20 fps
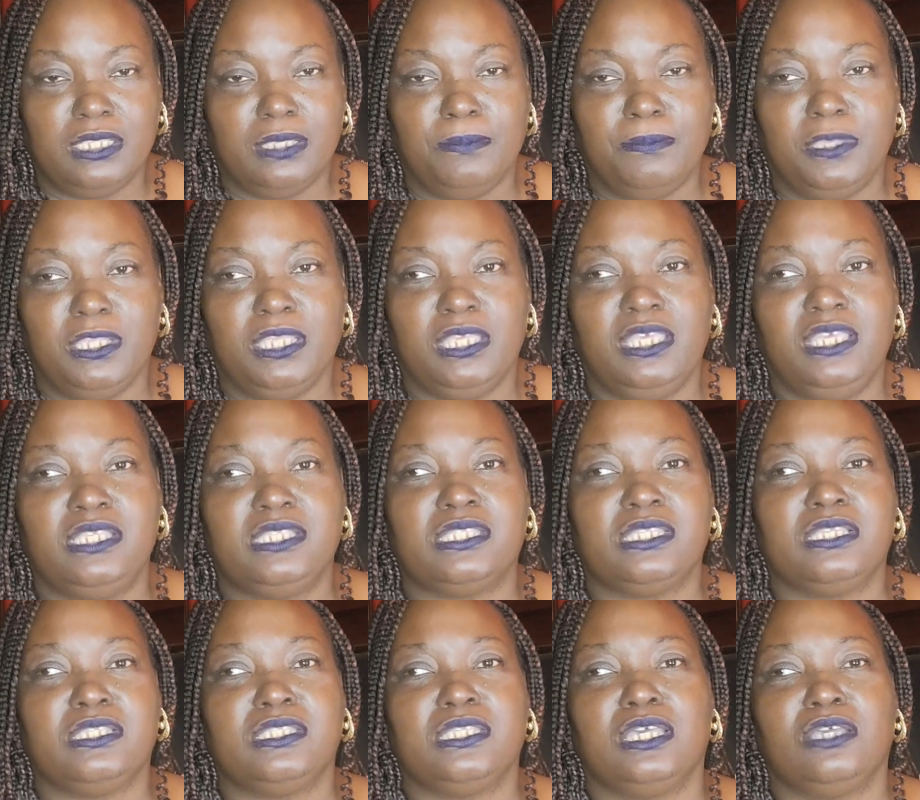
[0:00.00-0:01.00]
The minute he
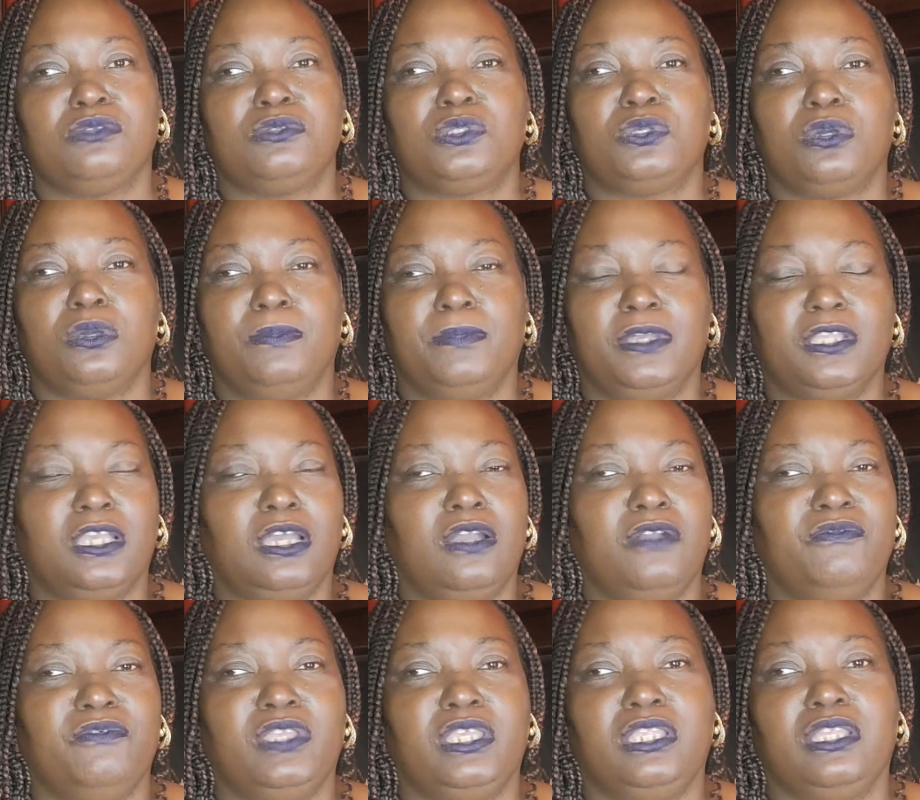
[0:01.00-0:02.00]
sit down talking about,
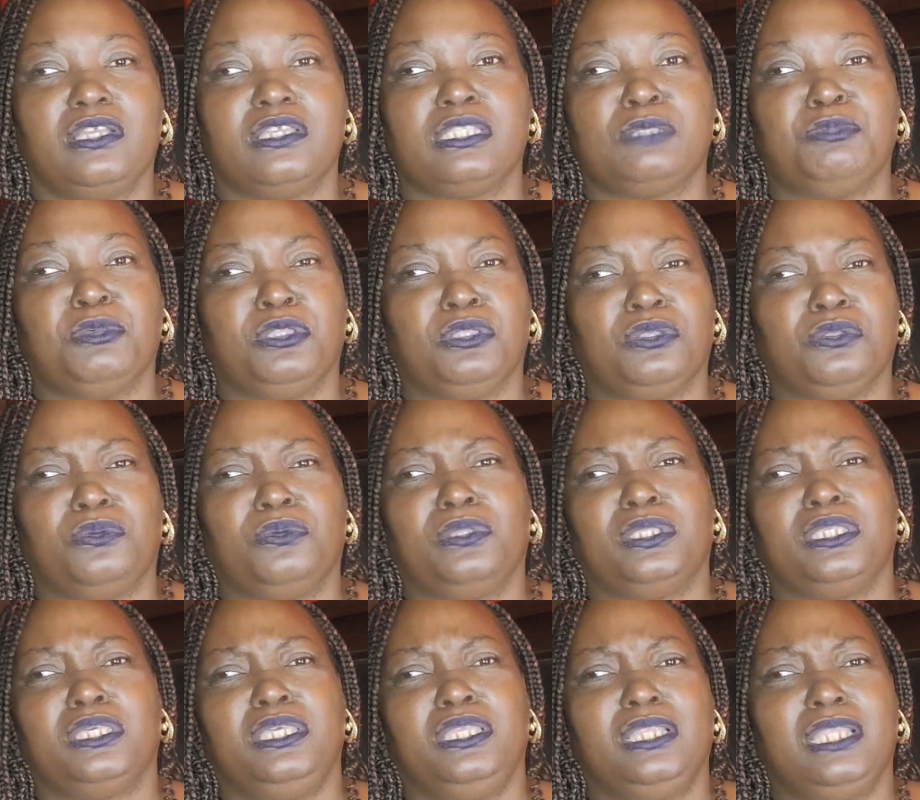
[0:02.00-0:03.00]
I already done spent it
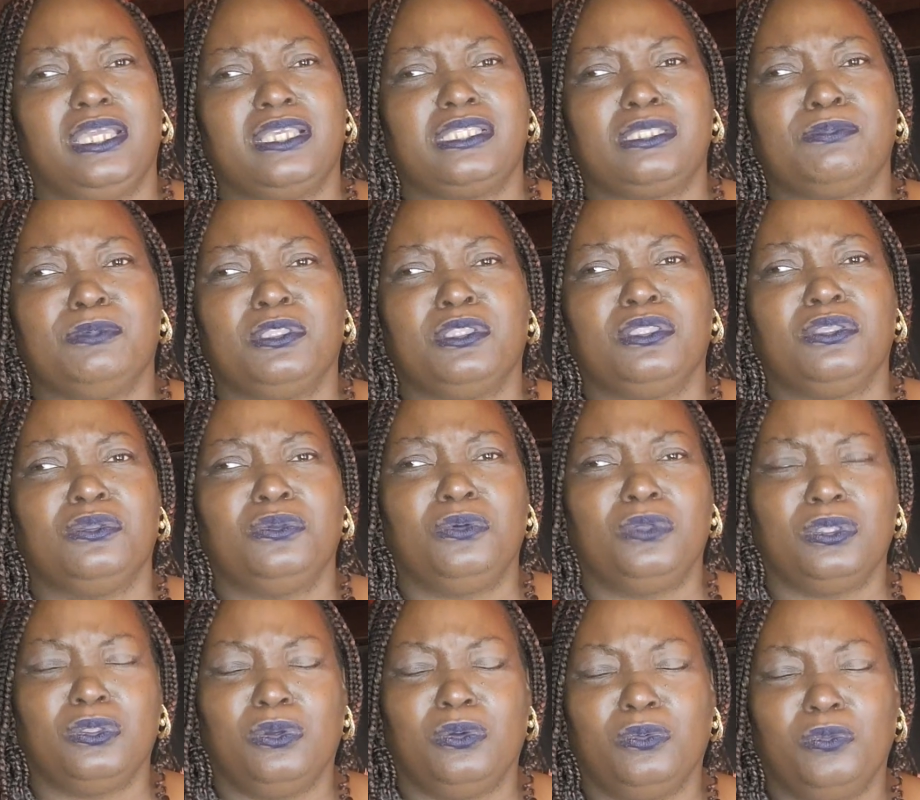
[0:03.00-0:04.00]
all. And he like, spent it
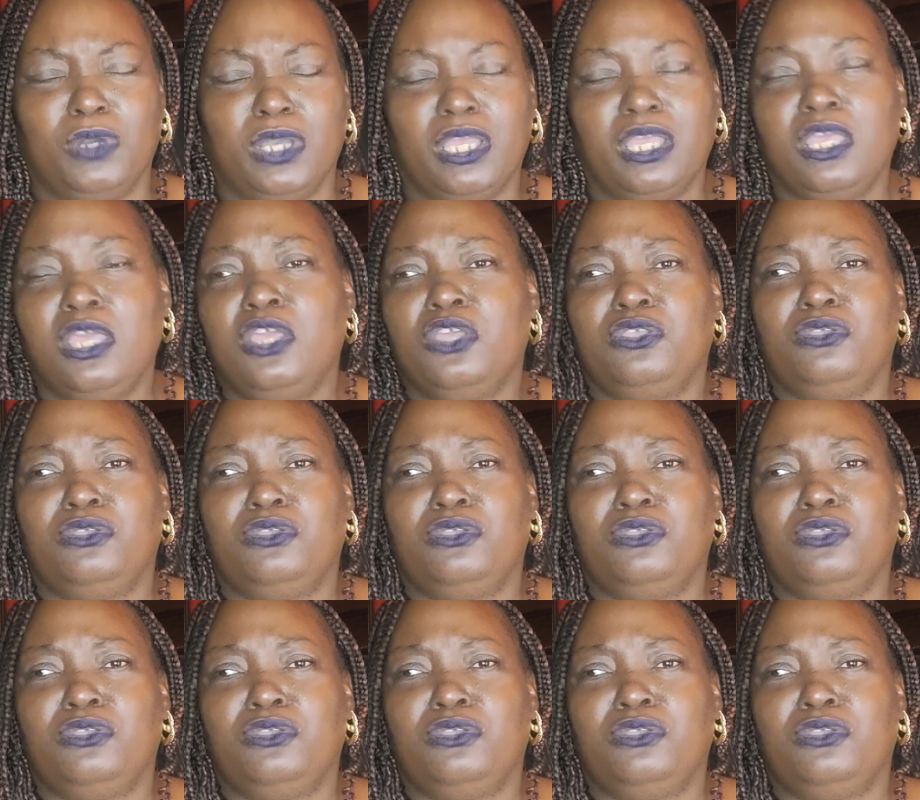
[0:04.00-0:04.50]
all on what?